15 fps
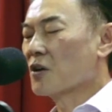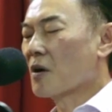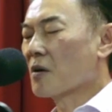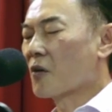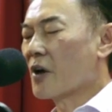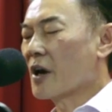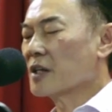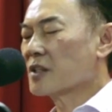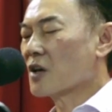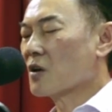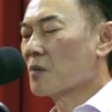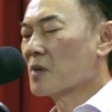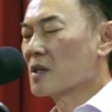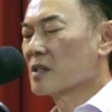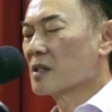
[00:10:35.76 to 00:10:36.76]
and your grace and
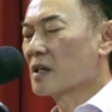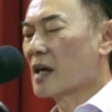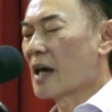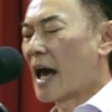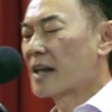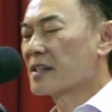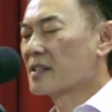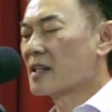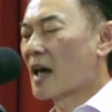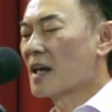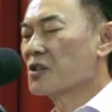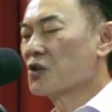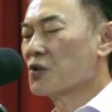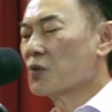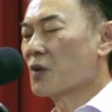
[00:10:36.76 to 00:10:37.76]
your mercy
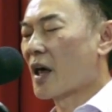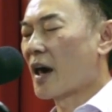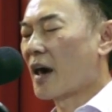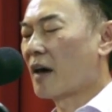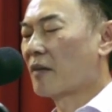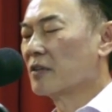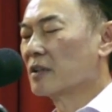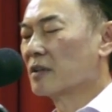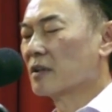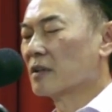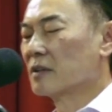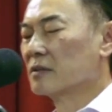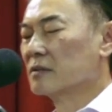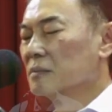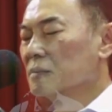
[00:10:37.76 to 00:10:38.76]
extends to the heaven,
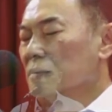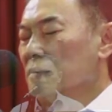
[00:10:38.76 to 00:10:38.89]
Lord.